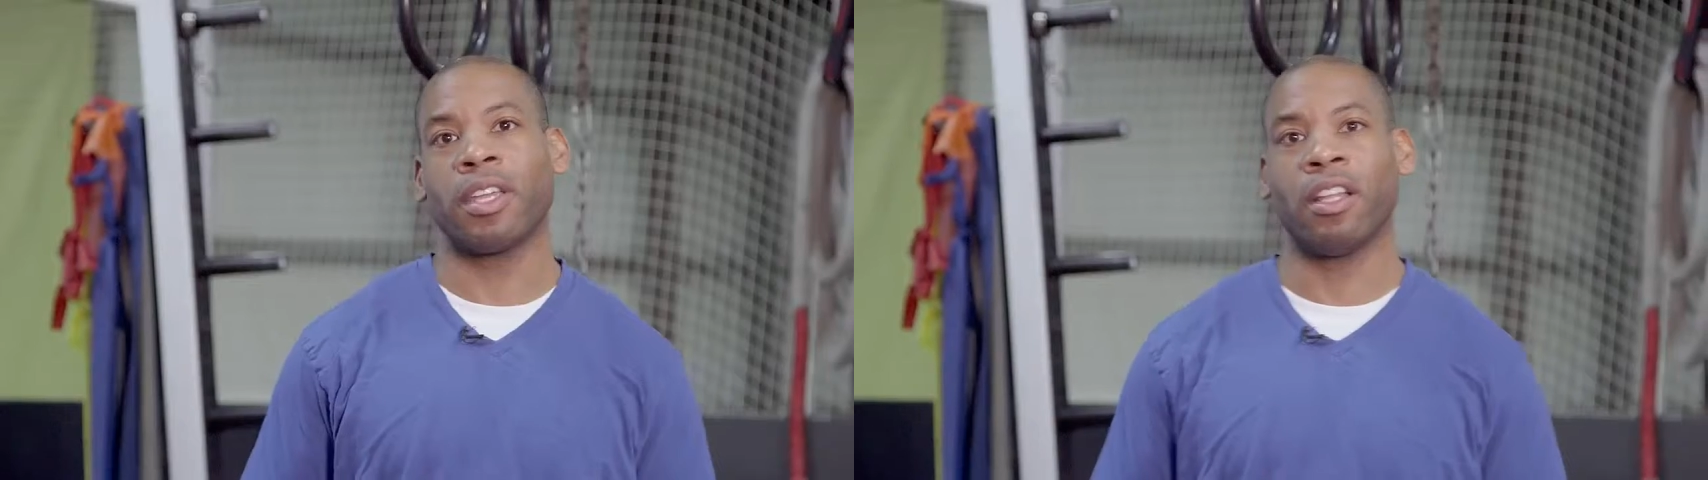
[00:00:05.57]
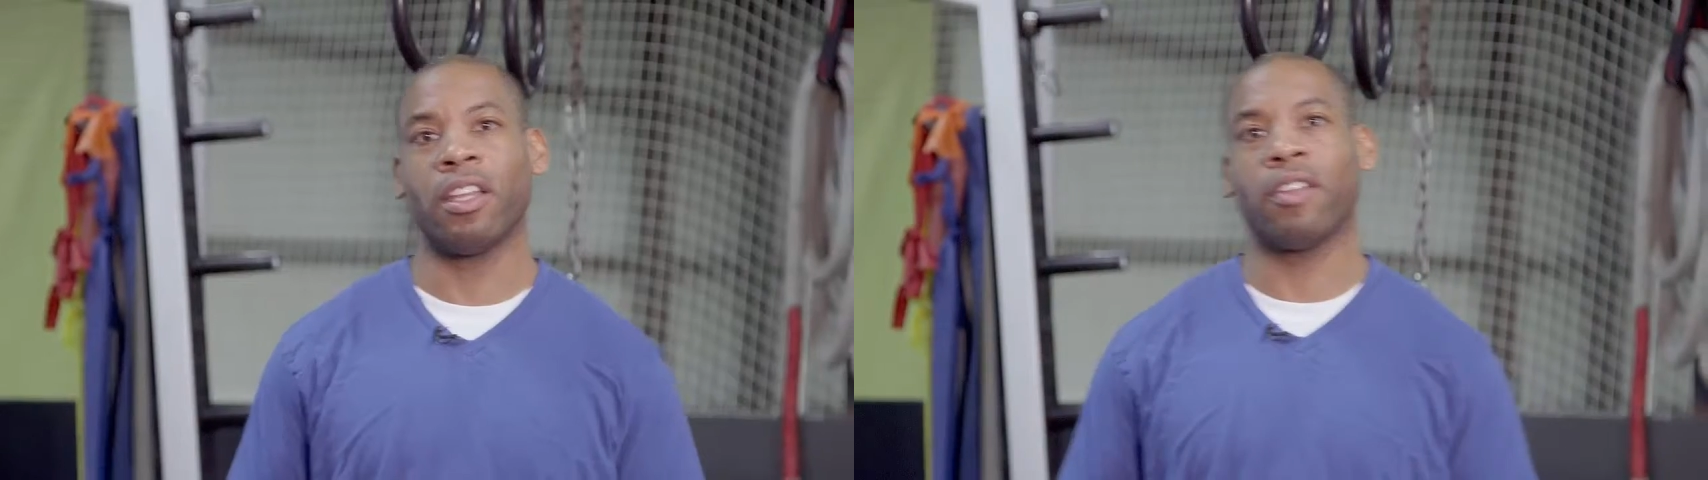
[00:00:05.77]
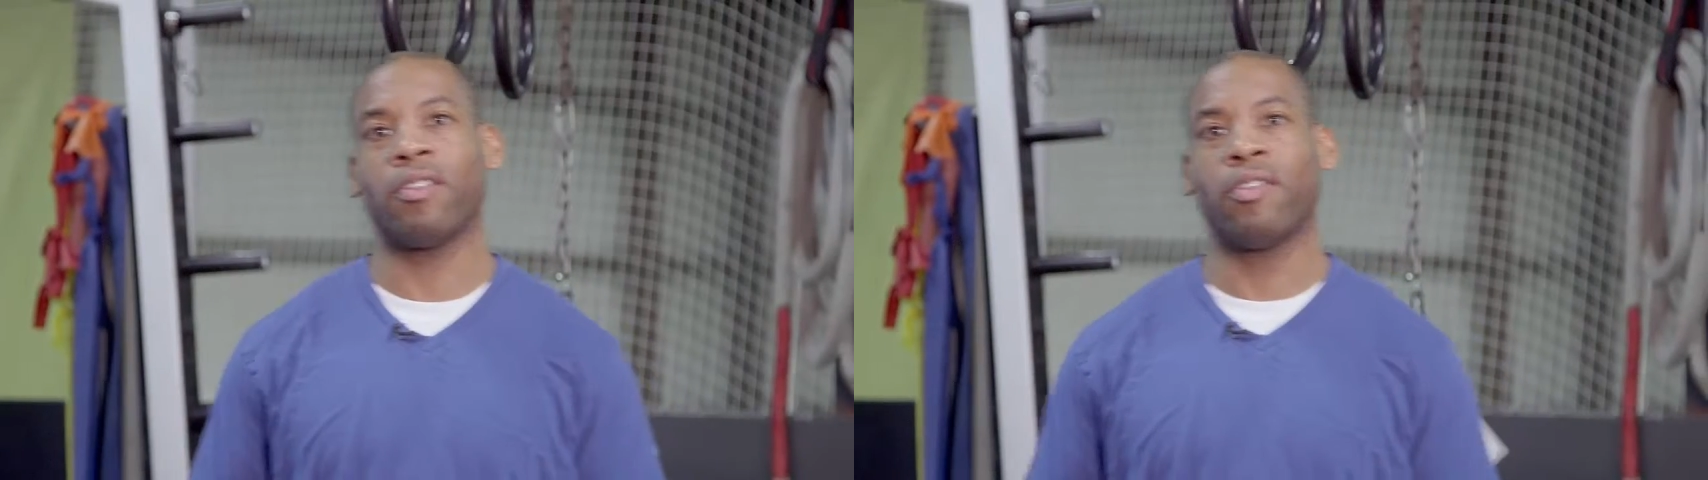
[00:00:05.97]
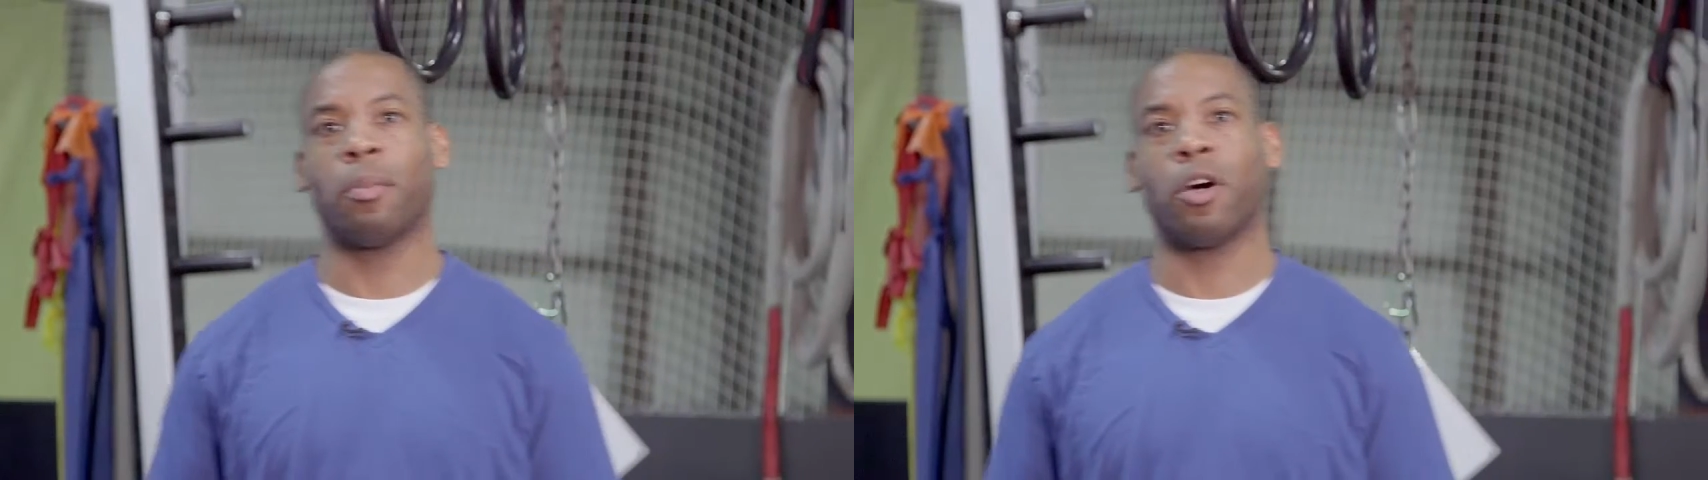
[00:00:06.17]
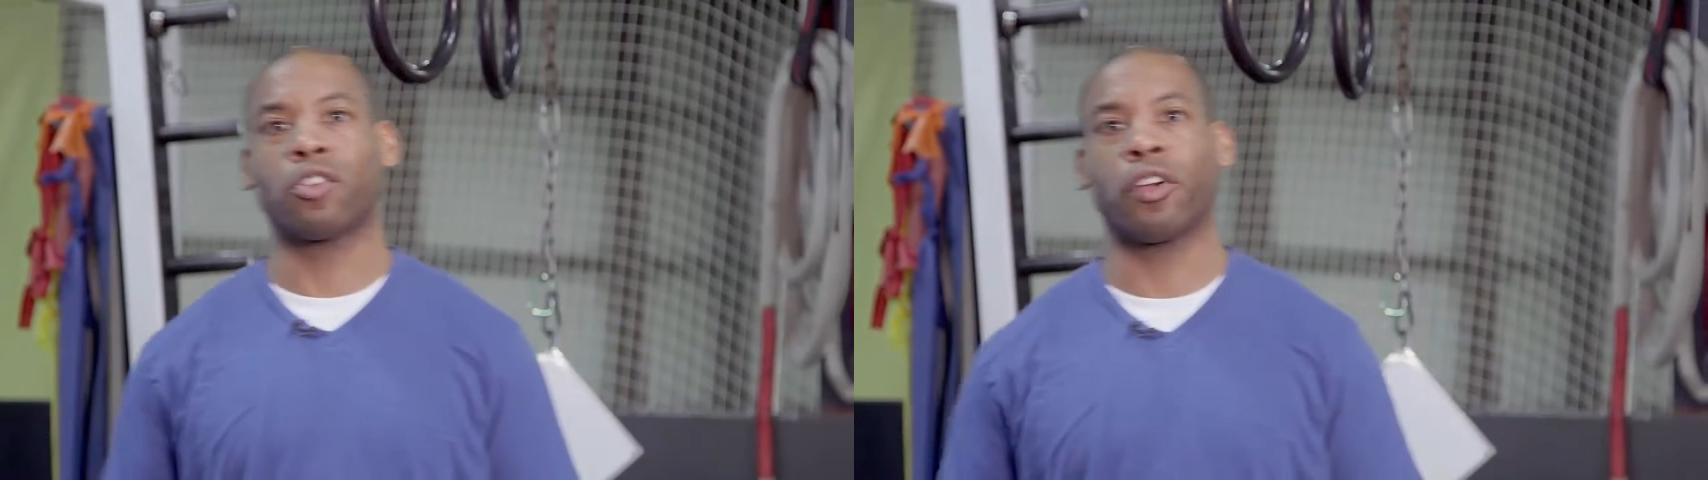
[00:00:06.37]
elite
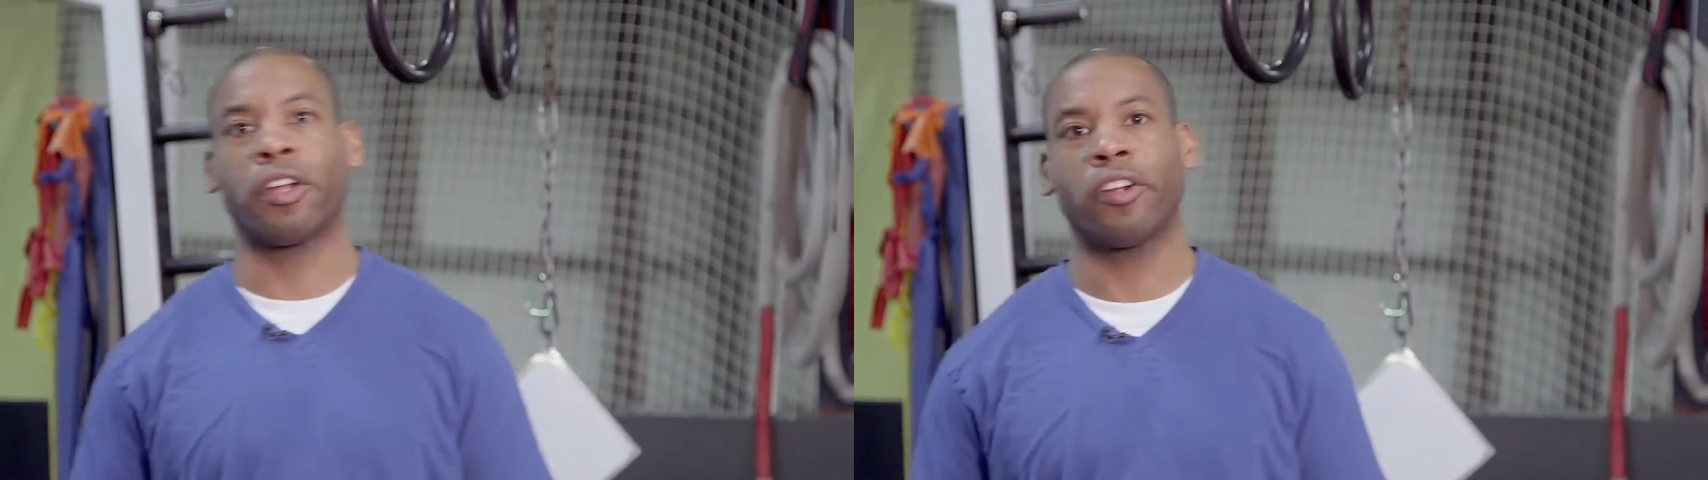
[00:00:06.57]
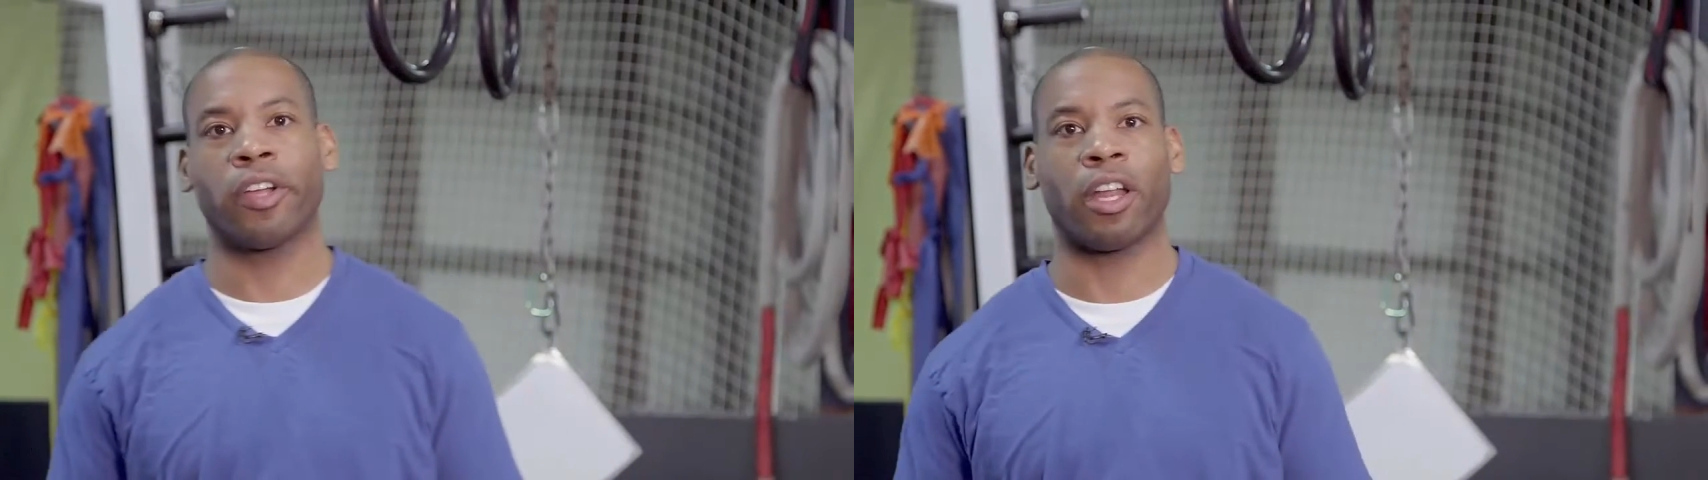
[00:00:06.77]
football trainer